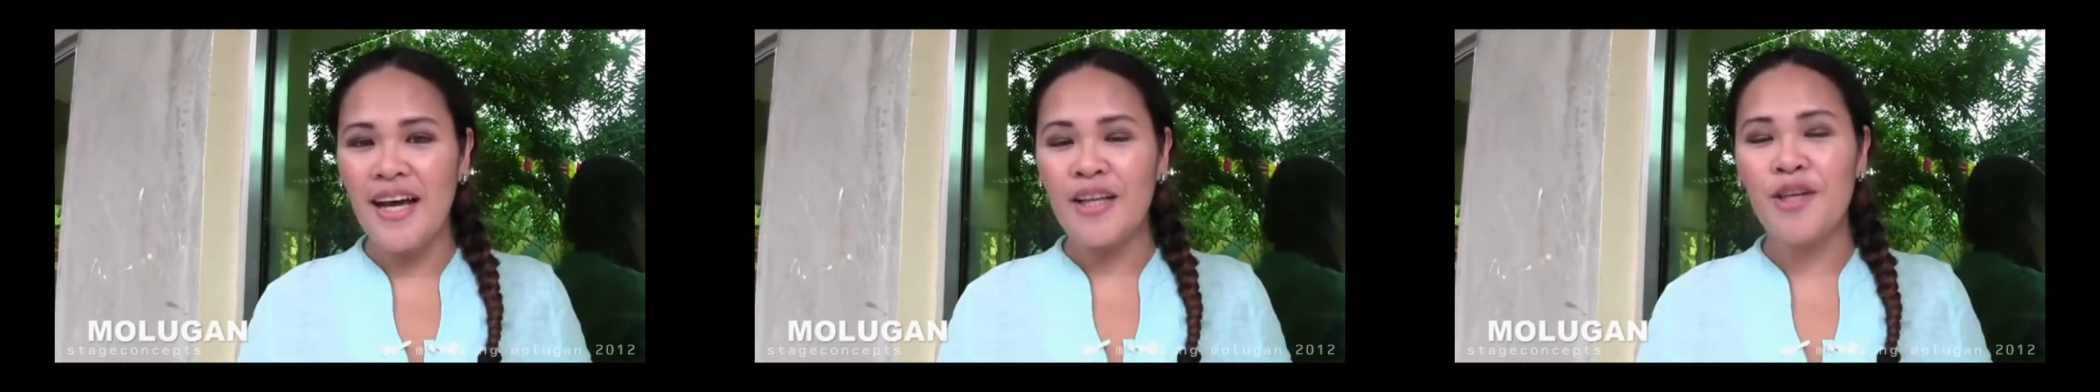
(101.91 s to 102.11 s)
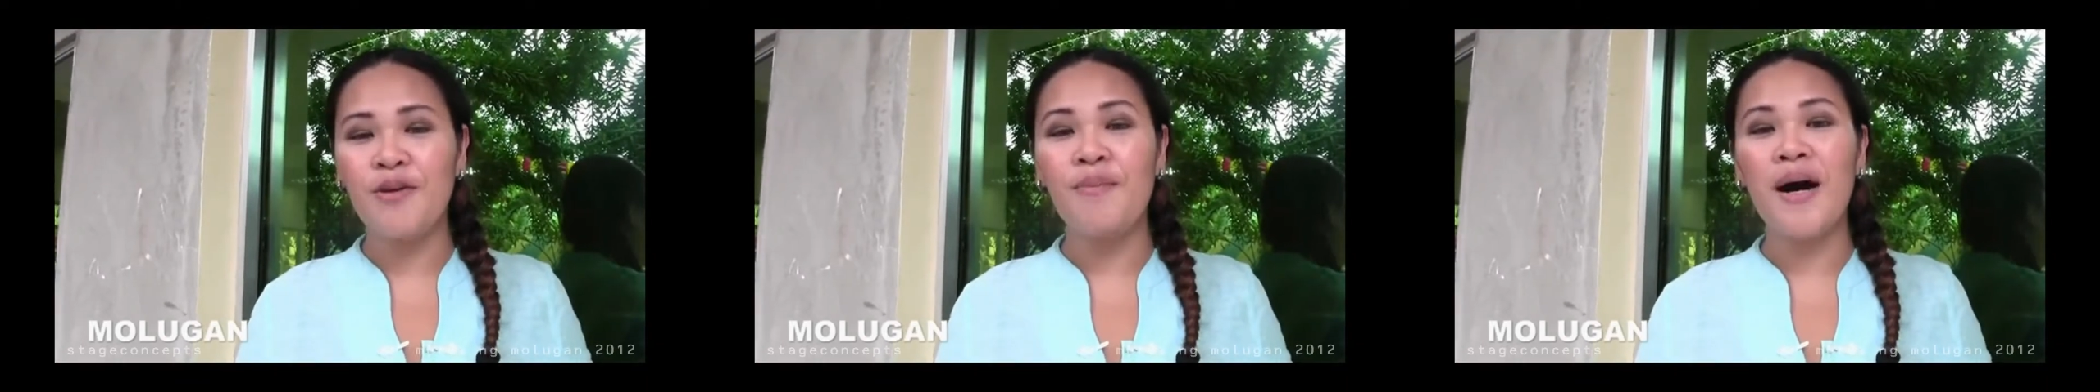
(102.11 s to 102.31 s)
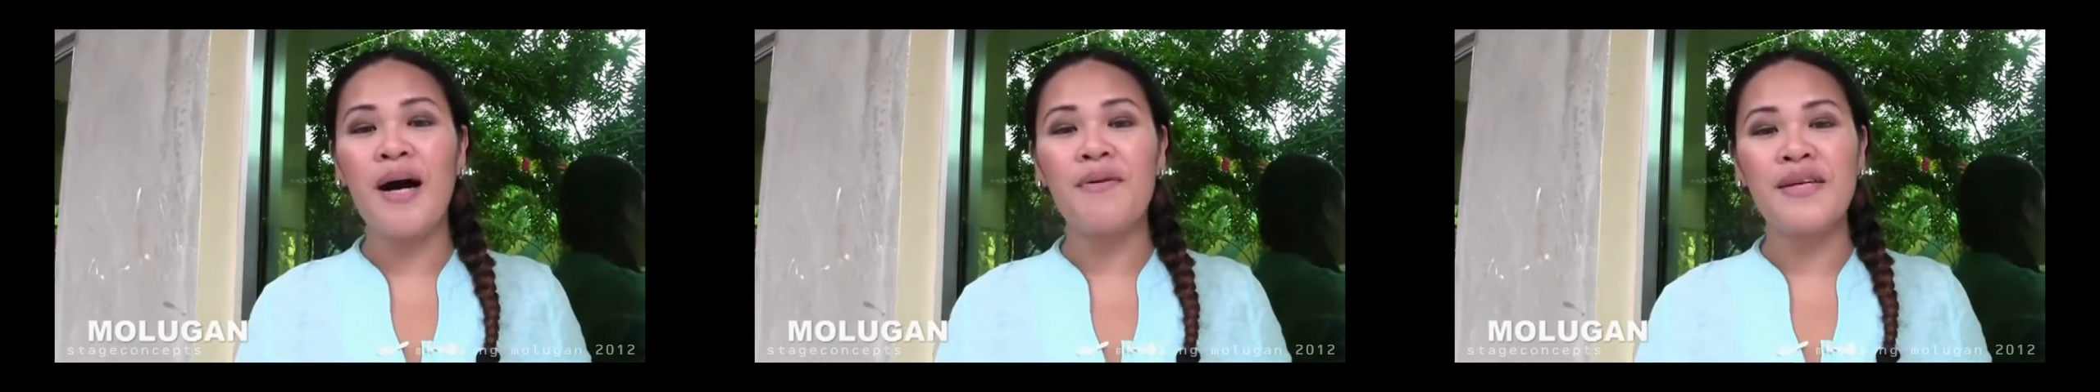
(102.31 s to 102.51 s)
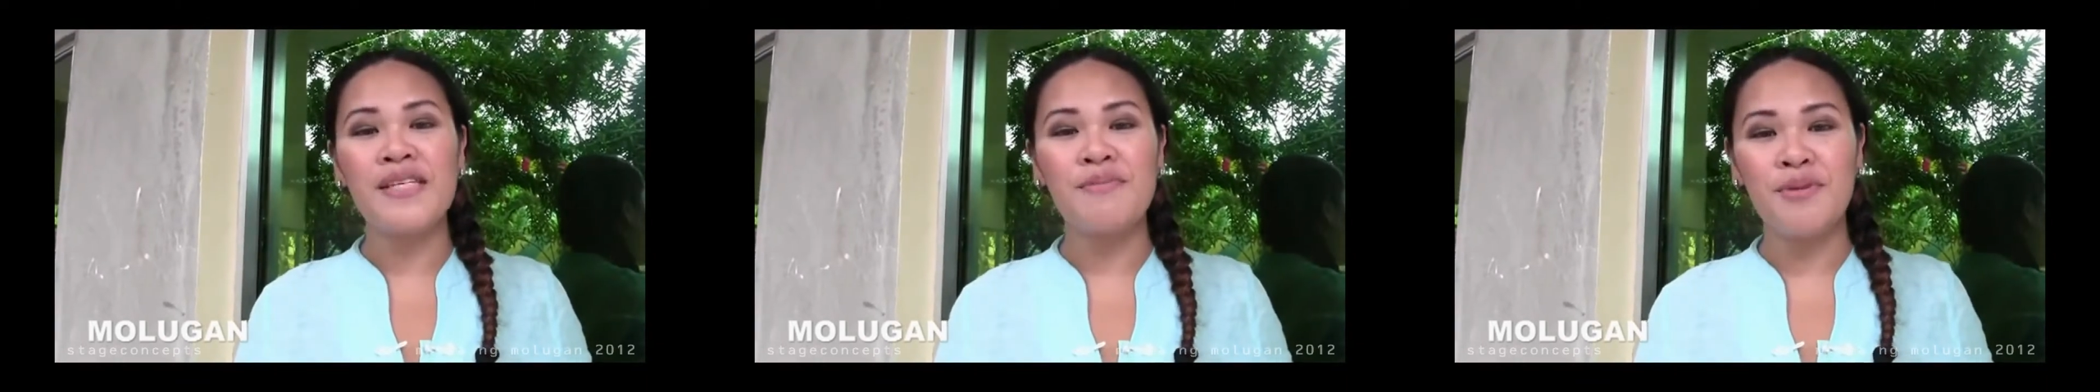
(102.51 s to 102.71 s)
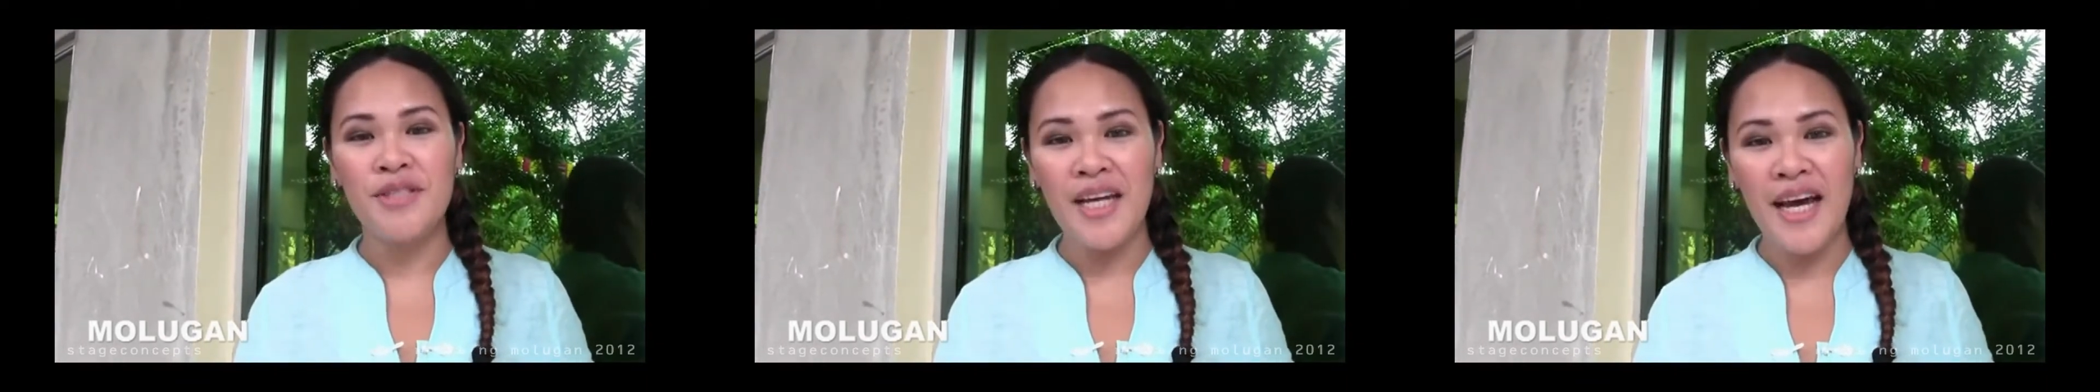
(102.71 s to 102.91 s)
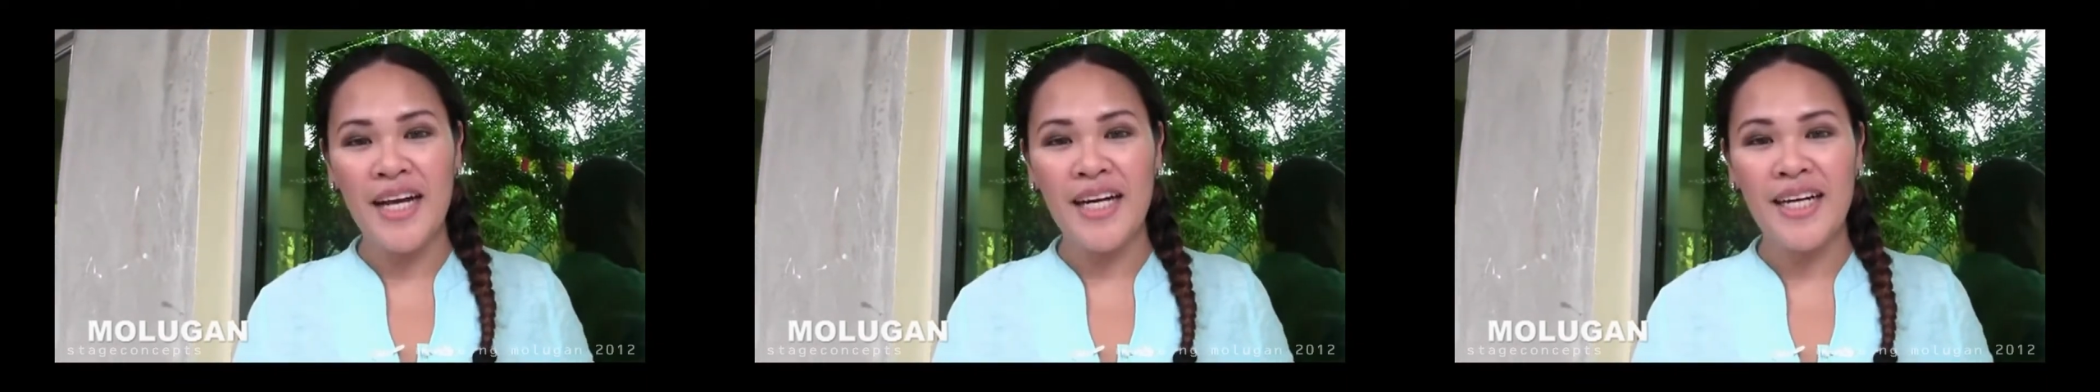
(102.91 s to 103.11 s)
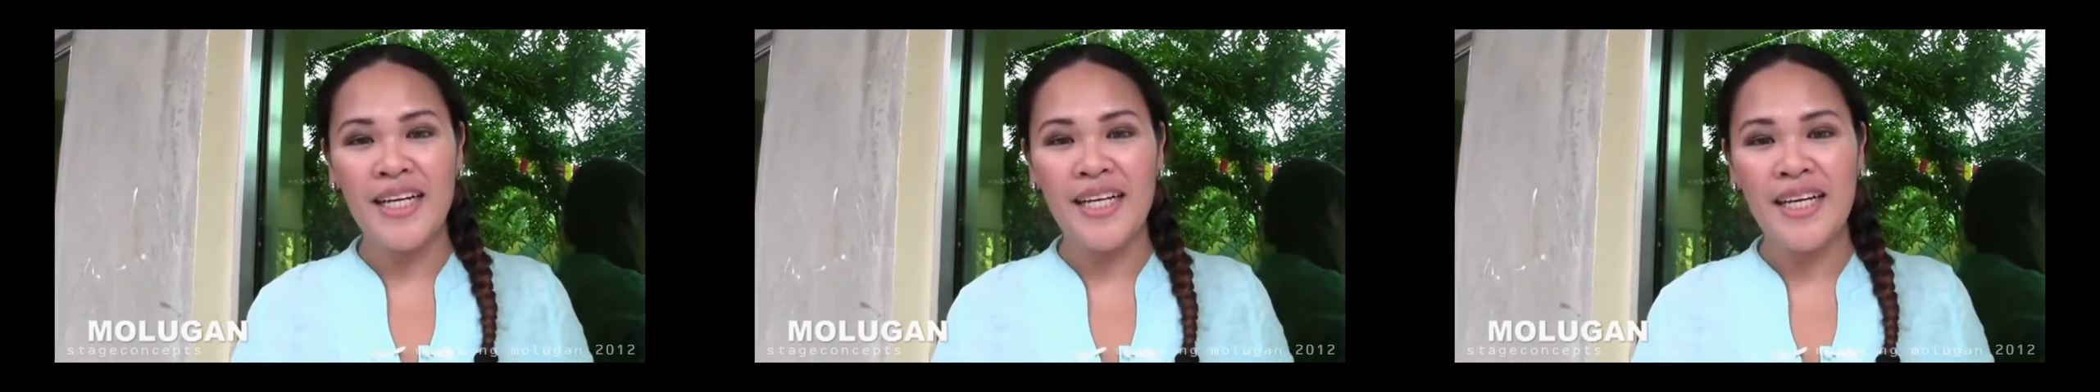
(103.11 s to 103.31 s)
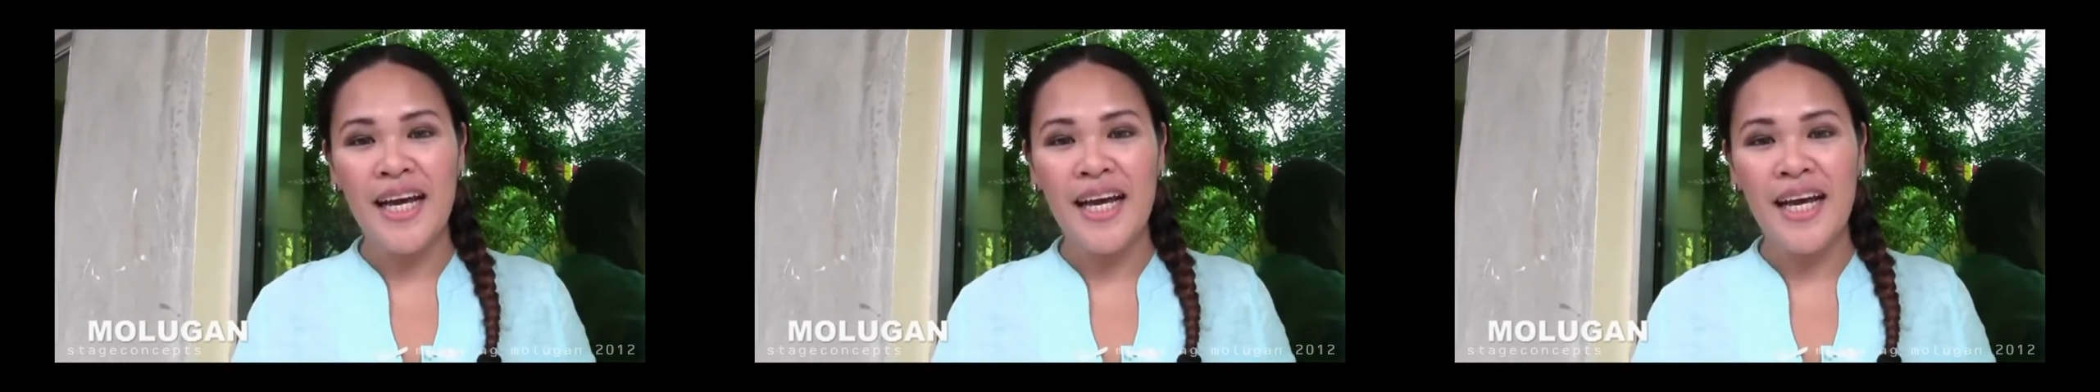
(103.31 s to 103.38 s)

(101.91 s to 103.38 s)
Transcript: Tomawi's Bodega,